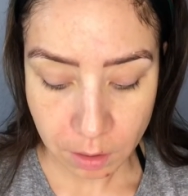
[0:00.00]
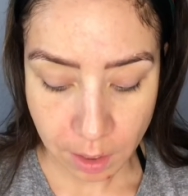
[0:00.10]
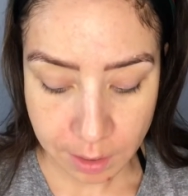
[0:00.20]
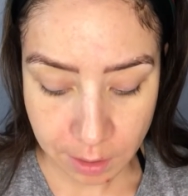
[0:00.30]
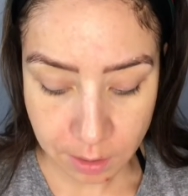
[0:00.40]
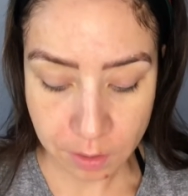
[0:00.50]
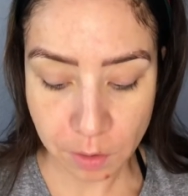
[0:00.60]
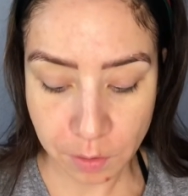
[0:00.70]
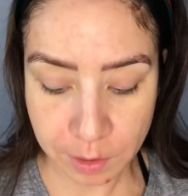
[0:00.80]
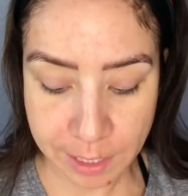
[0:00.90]
I didn't
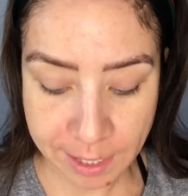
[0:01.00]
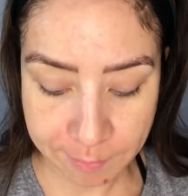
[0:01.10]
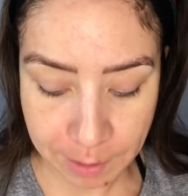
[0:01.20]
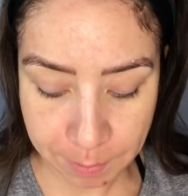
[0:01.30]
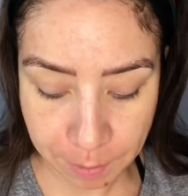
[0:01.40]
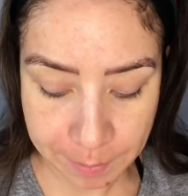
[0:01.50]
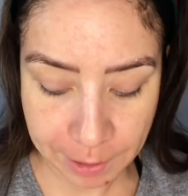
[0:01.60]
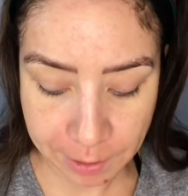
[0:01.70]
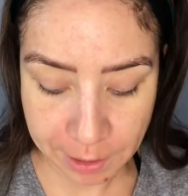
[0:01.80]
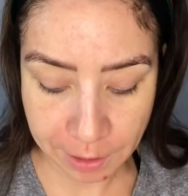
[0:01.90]
totally have mine
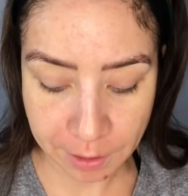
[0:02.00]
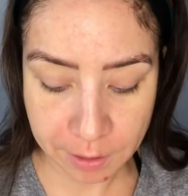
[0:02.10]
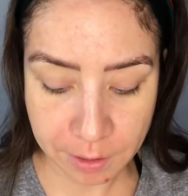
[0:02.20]
prepared here.